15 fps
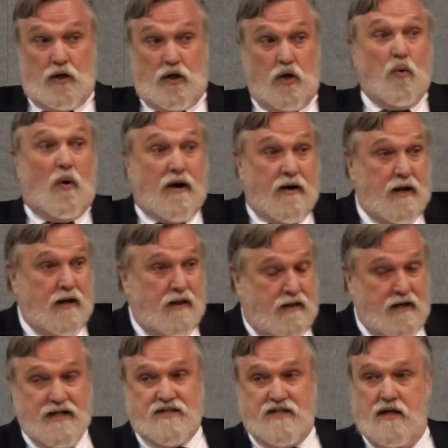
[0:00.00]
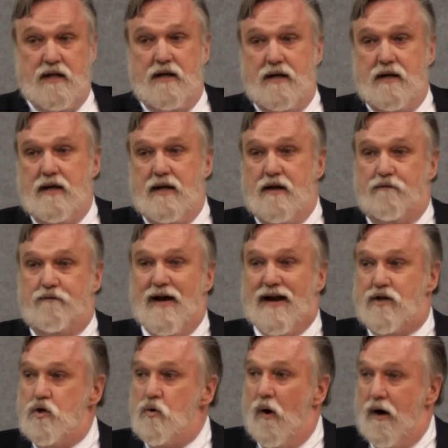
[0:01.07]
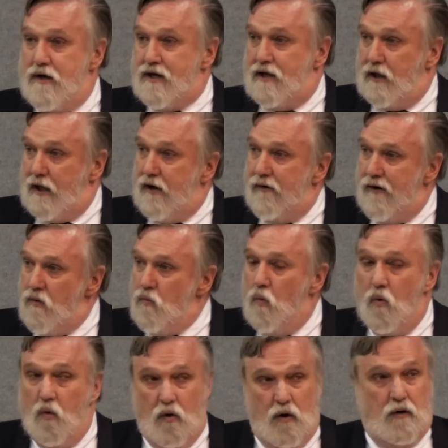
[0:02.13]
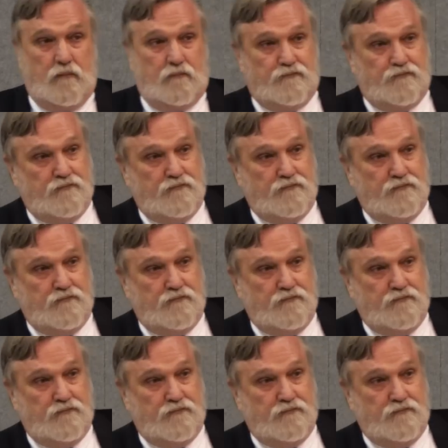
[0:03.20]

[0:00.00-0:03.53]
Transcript: You are, it's the, in effect, you are declaring war.